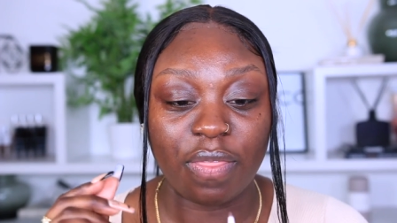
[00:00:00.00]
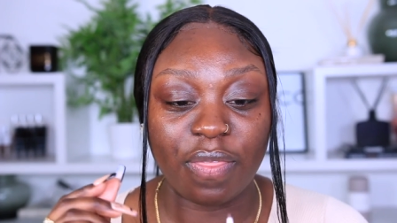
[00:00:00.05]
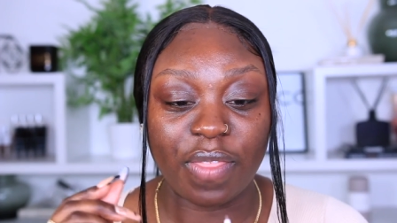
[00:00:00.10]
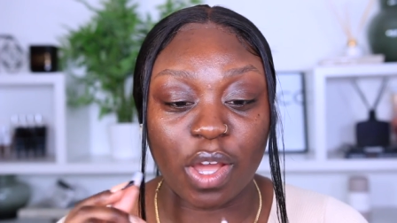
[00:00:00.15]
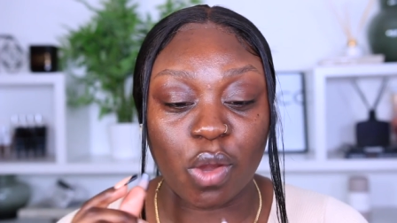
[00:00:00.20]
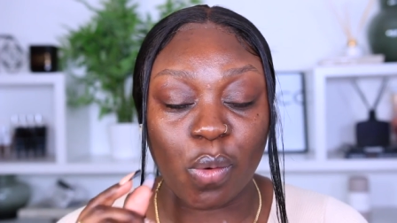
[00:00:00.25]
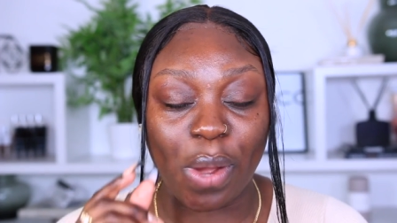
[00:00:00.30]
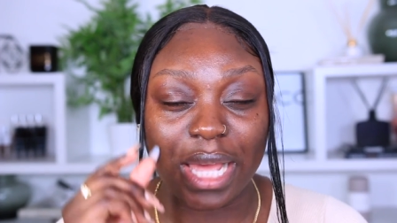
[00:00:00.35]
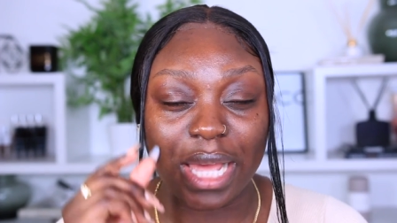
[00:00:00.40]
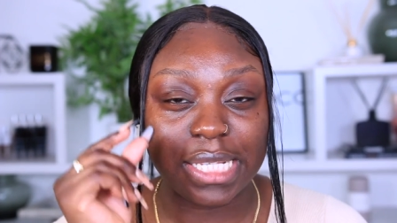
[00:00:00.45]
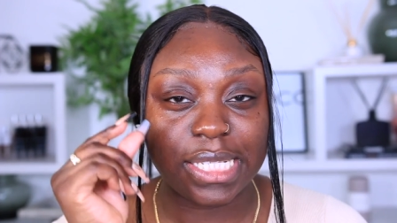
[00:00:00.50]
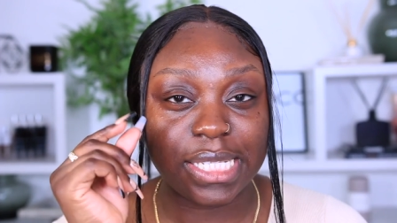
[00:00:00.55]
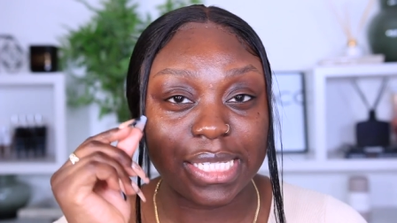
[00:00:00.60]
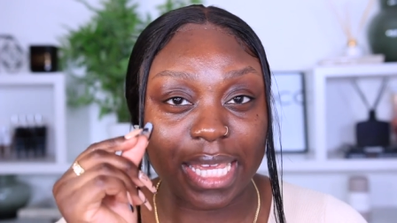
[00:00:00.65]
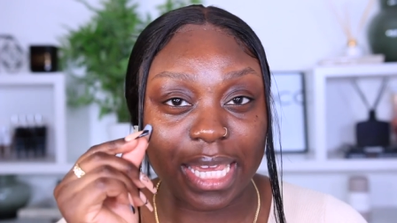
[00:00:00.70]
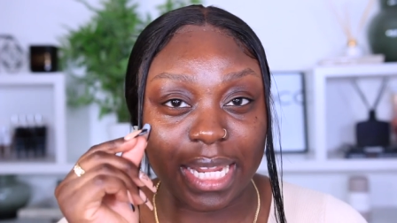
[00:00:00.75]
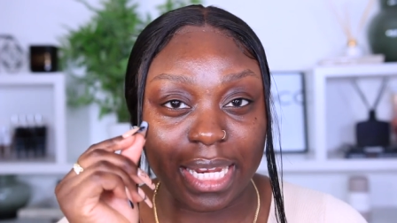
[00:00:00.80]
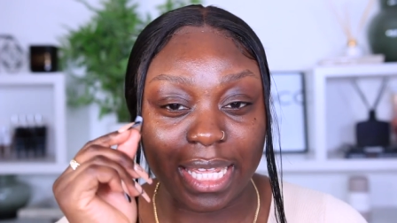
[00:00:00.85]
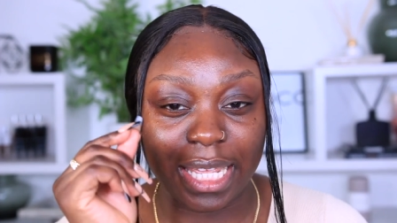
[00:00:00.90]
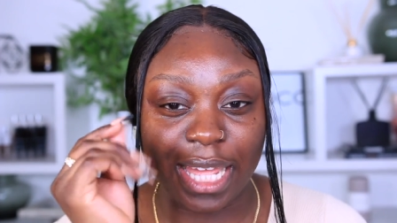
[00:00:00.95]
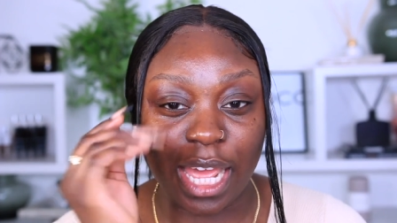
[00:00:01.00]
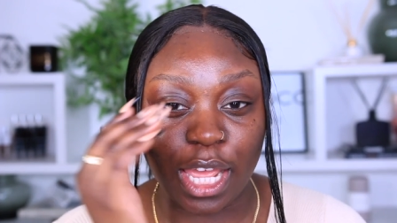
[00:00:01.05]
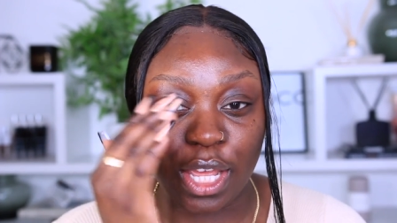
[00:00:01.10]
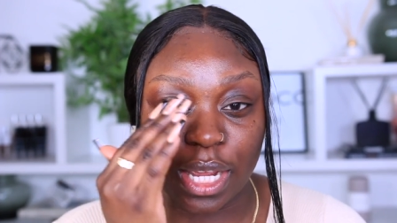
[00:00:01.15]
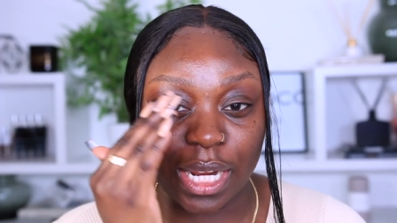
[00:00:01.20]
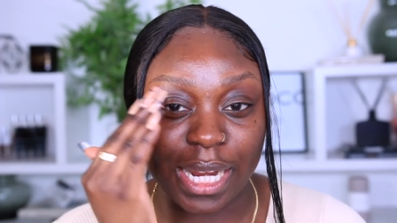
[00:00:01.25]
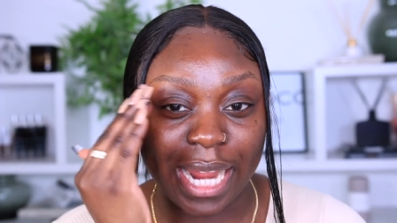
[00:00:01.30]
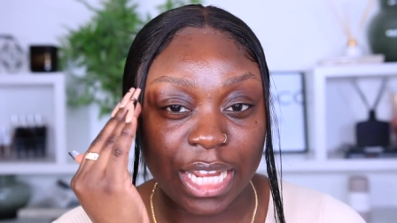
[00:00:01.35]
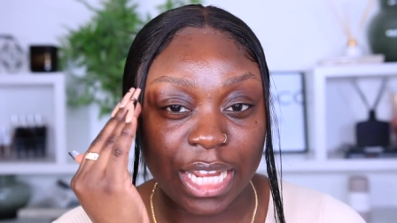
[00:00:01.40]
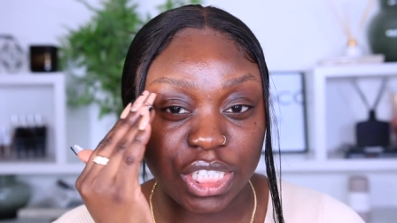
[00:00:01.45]
they're quite skinny and you
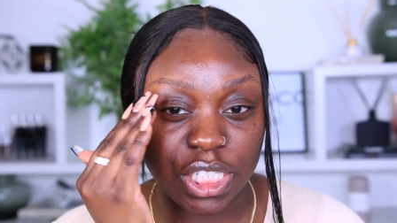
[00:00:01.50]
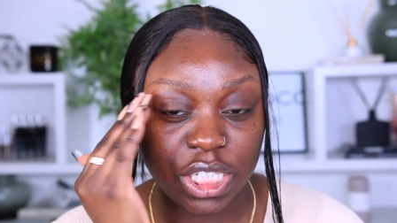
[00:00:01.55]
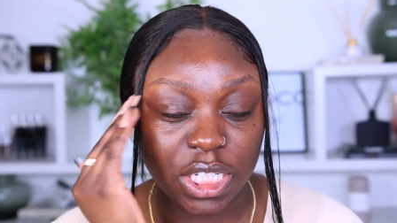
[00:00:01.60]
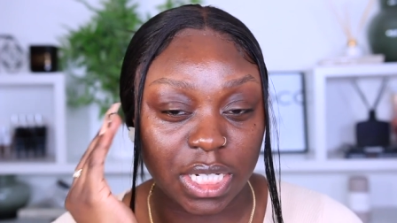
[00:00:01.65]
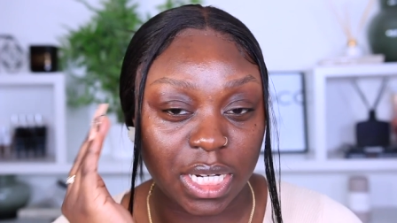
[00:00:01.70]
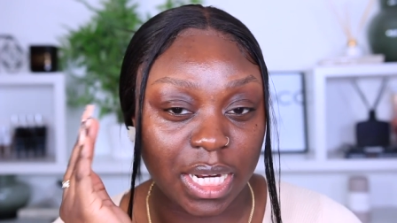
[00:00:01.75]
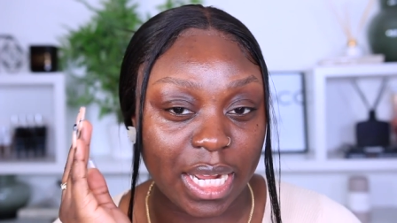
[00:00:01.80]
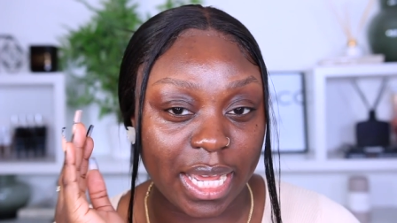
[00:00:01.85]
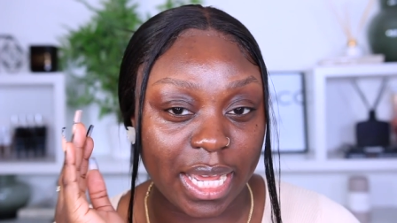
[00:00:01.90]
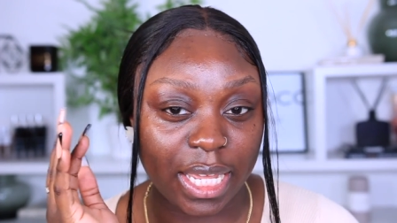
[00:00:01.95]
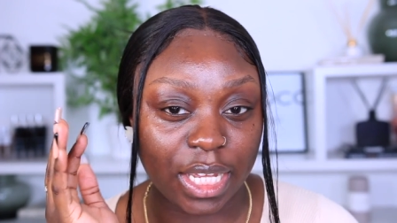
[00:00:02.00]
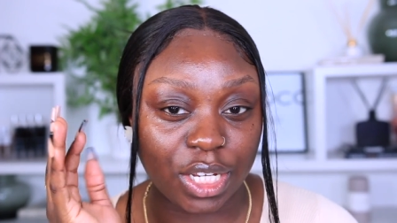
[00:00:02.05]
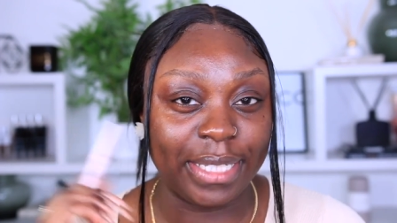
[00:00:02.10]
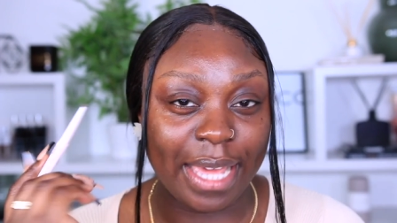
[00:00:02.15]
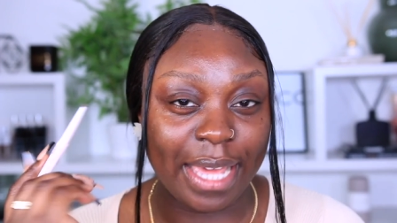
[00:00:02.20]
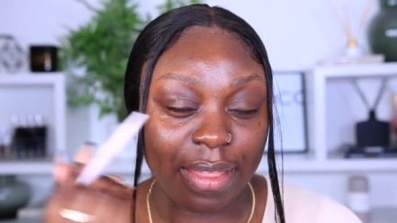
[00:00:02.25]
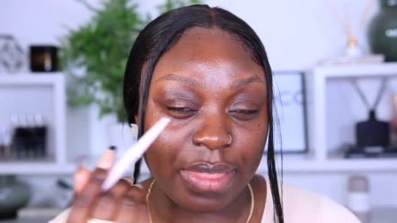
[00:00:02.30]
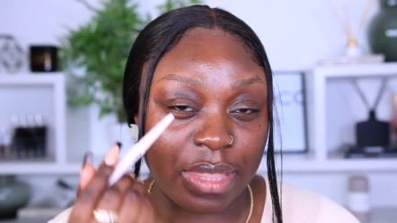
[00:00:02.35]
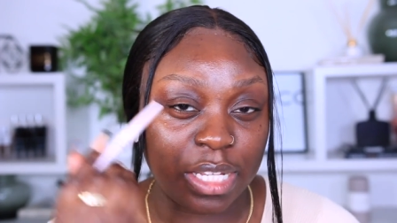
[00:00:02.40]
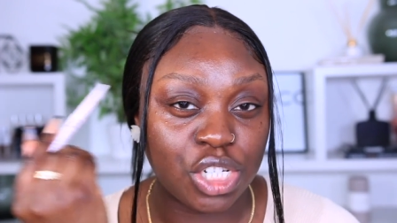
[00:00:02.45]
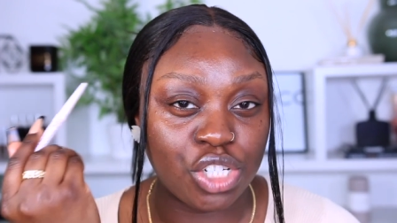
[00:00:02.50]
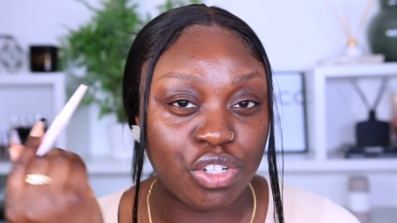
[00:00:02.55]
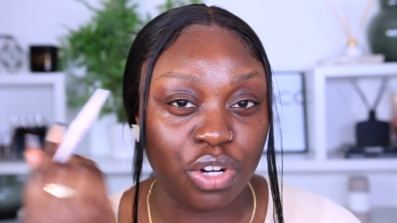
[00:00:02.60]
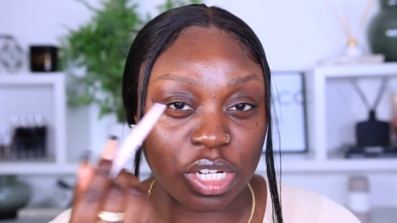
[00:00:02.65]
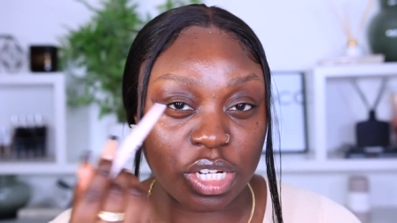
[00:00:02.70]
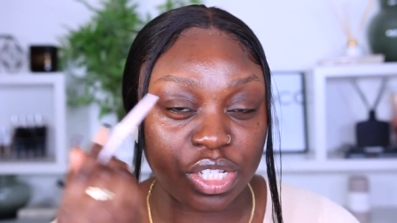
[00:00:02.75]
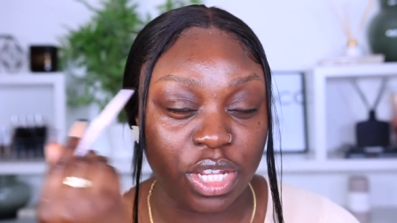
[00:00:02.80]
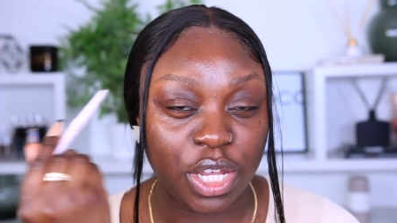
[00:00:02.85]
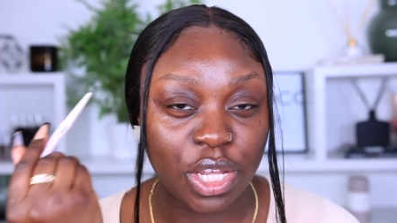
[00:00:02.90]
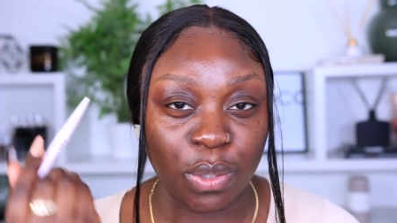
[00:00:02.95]
can actually like get the
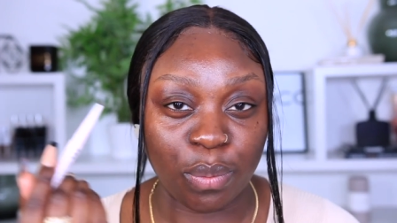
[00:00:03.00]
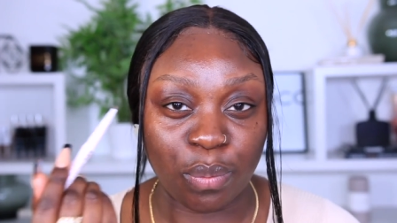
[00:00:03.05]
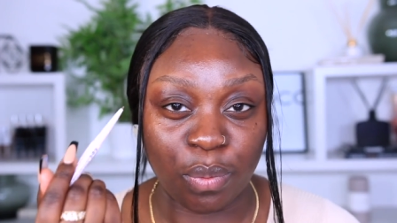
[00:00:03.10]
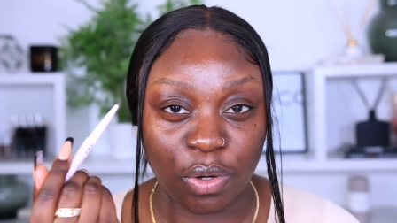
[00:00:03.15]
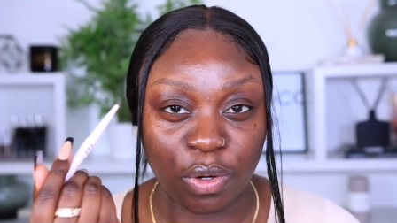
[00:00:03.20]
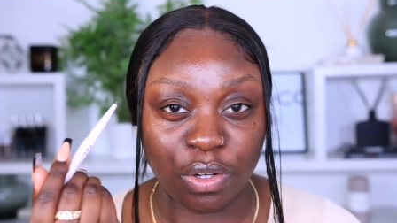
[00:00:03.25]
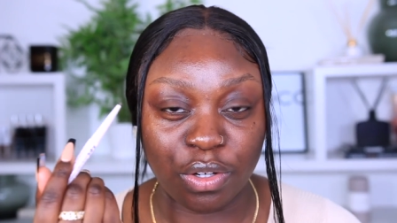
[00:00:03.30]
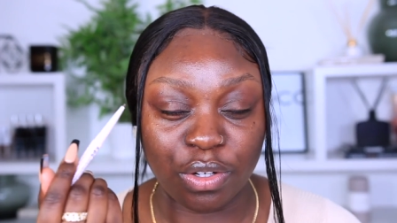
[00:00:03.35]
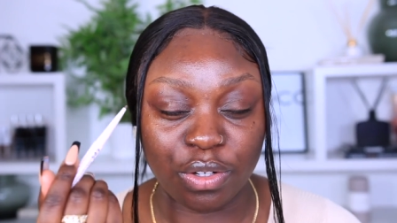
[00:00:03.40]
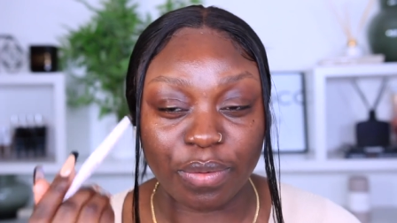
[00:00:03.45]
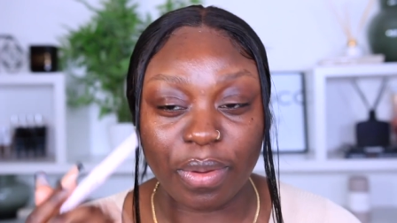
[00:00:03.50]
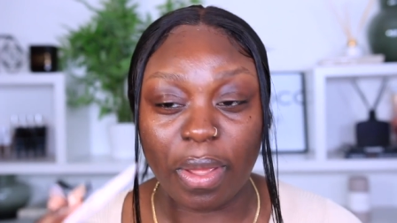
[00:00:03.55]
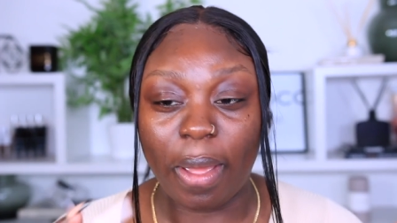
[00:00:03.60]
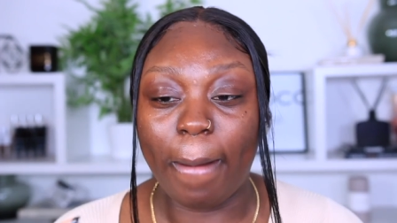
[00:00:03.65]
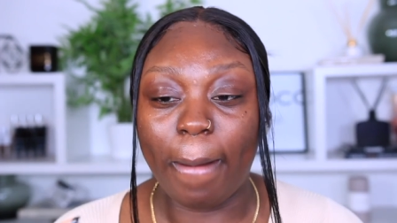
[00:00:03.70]
strokes that you want